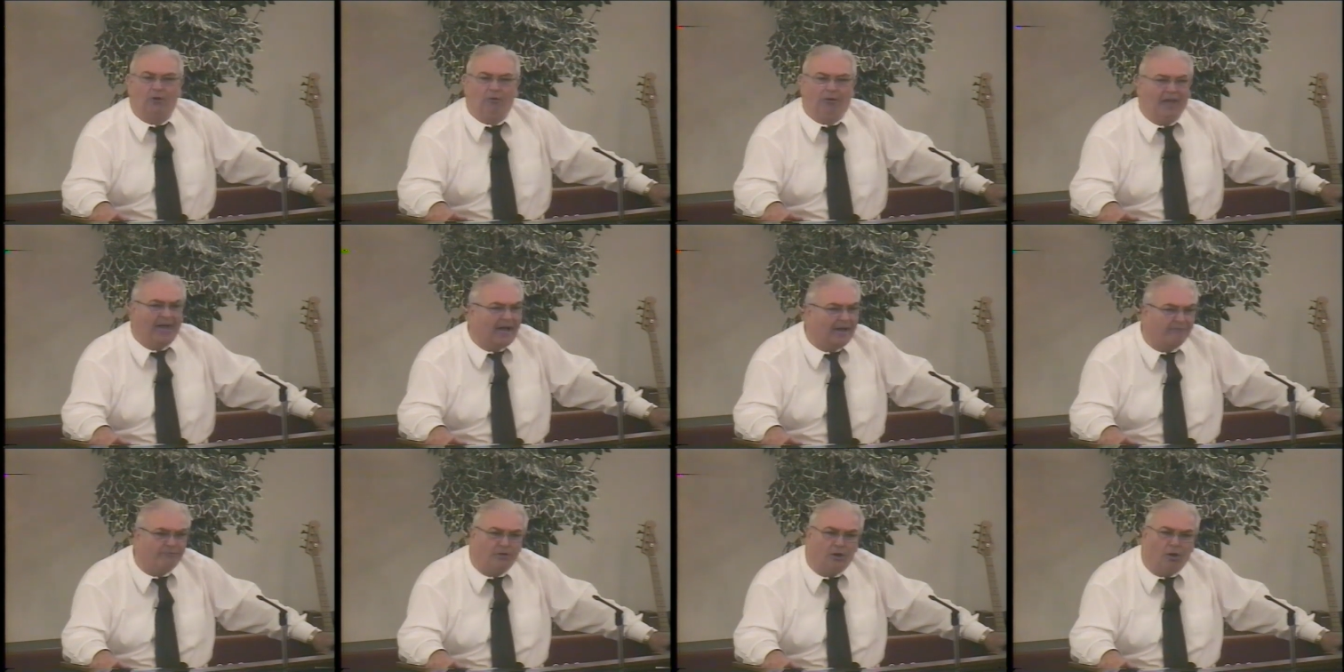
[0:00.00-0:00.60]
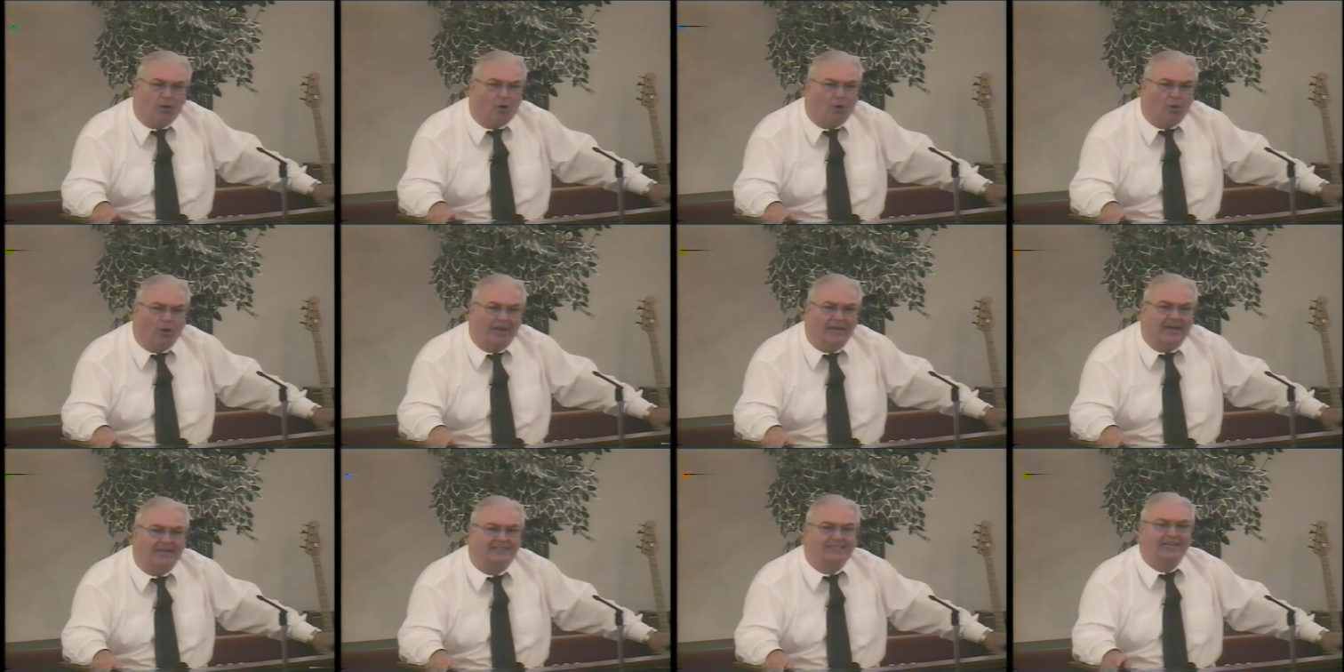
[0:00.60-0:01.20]
you have no
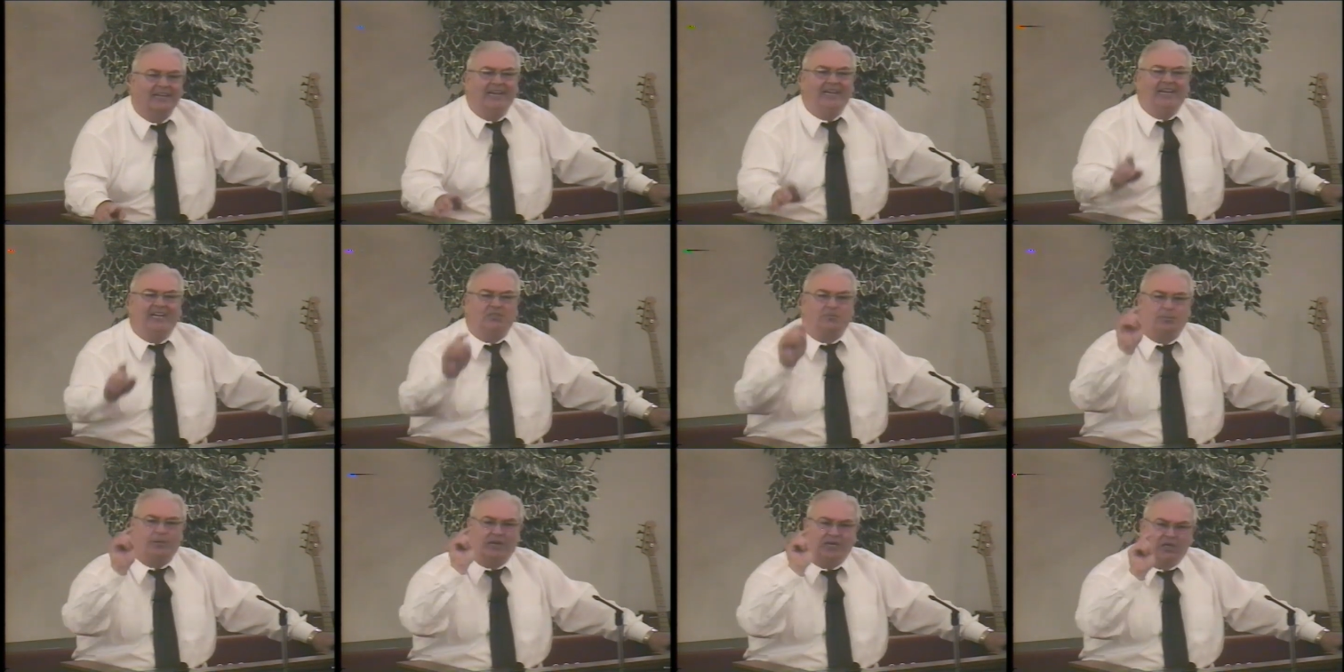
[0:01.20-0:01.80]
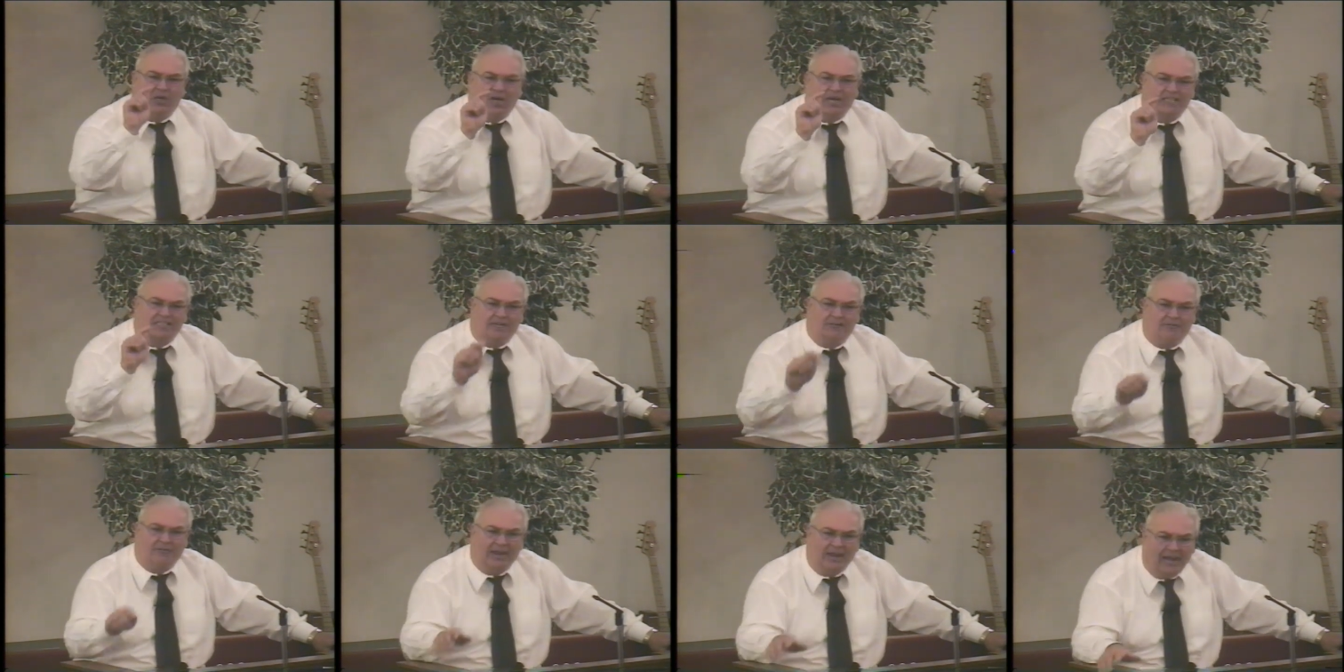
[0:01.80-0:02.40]
holiness. It's because
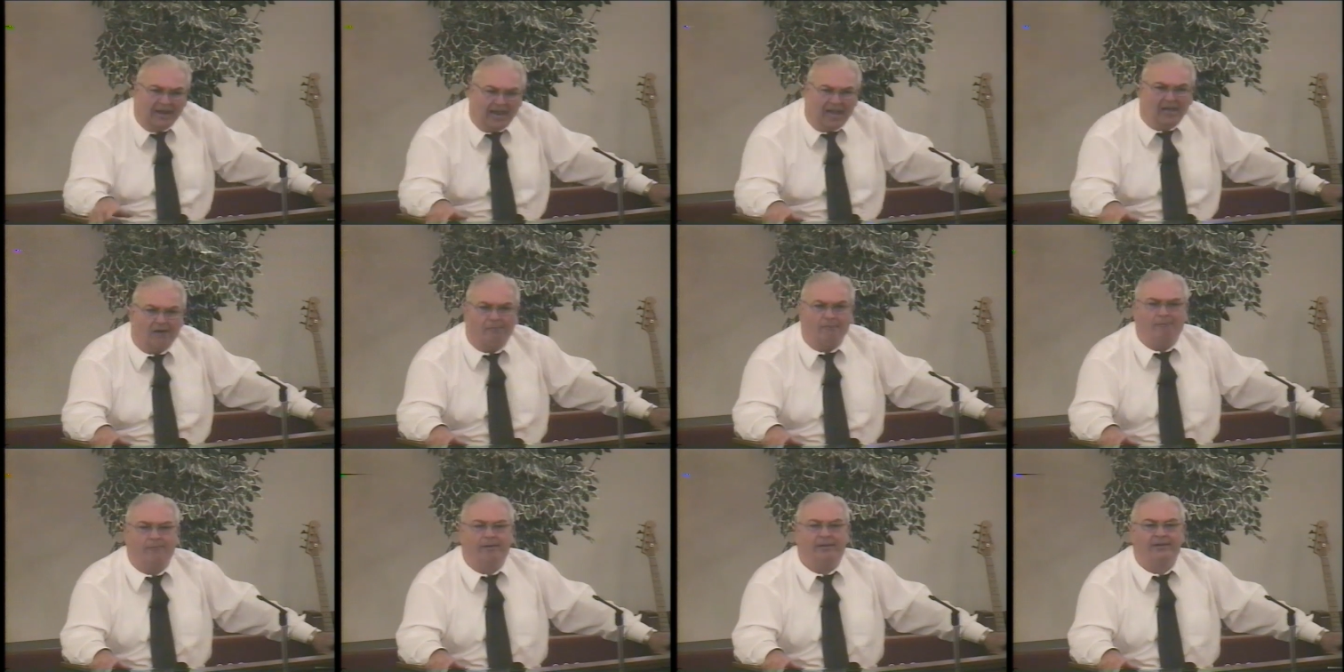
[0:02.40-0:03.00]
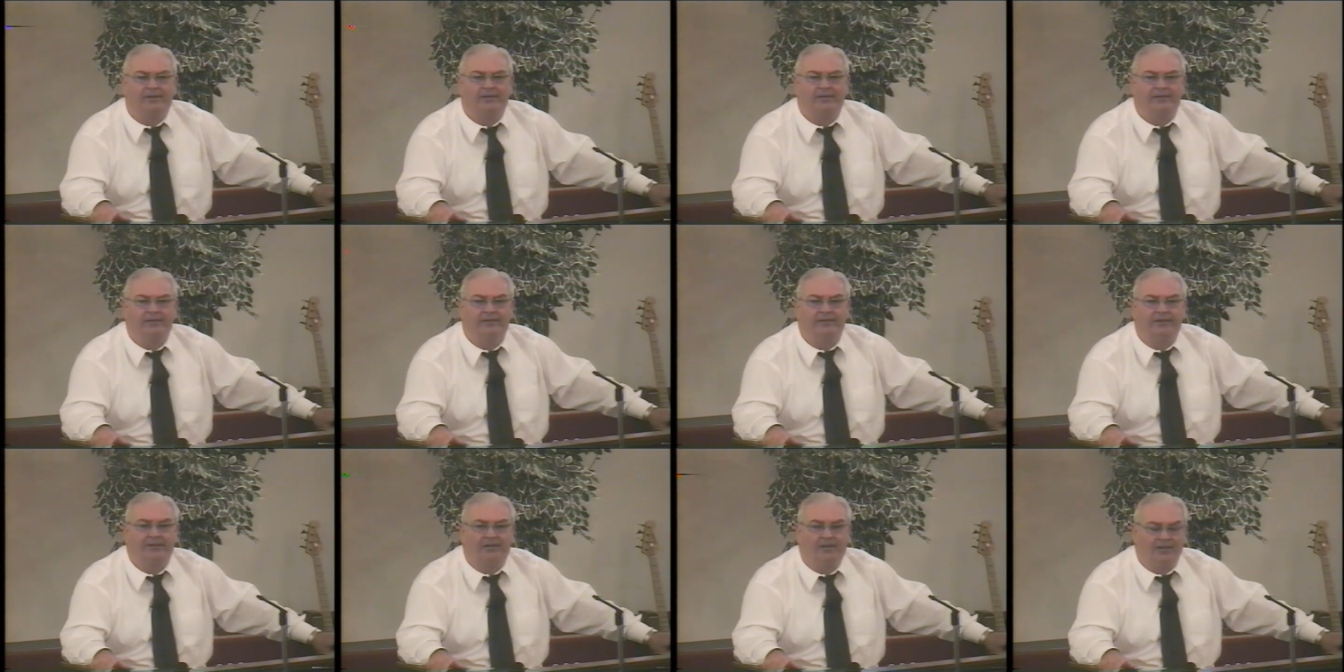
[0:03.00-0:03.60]
of Him
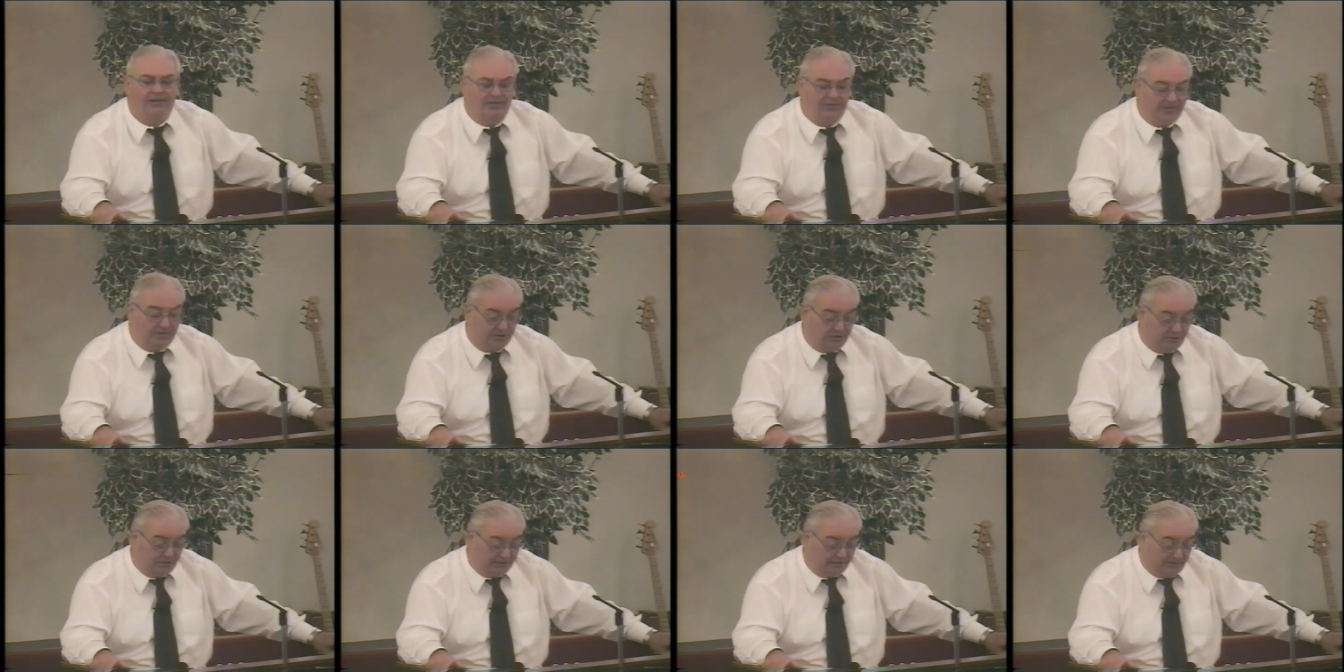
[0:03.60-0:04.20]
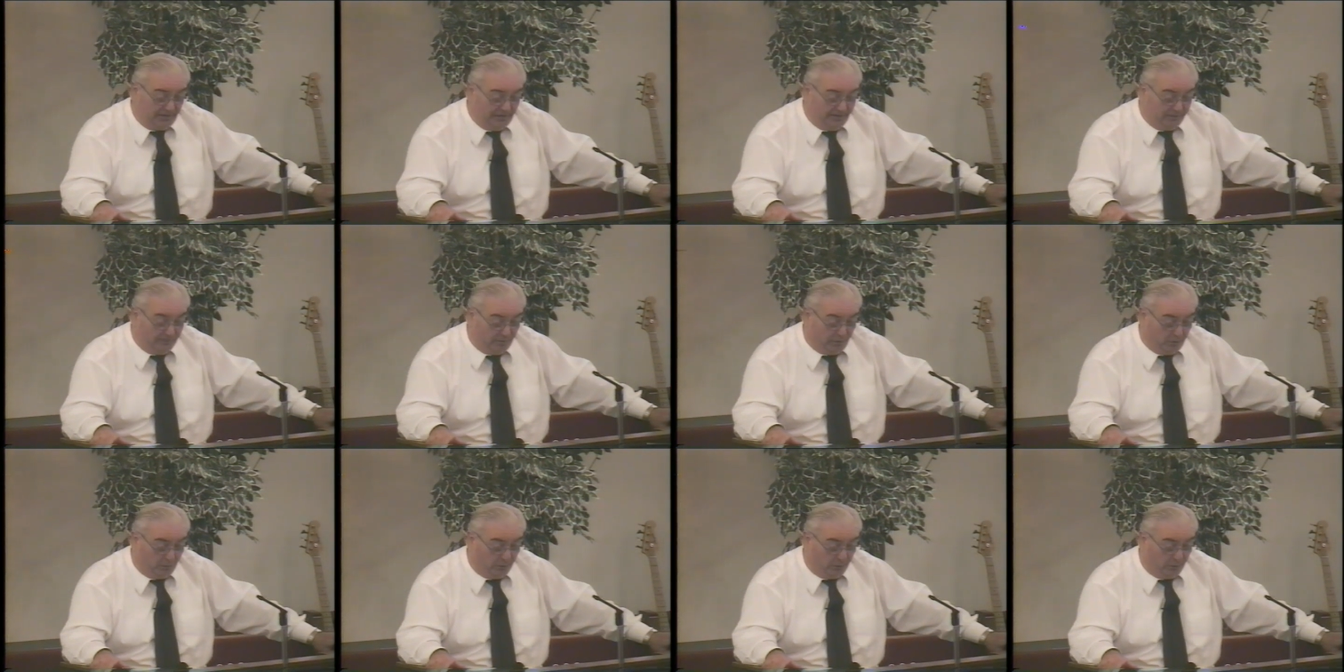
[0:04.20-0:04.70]
that you can live the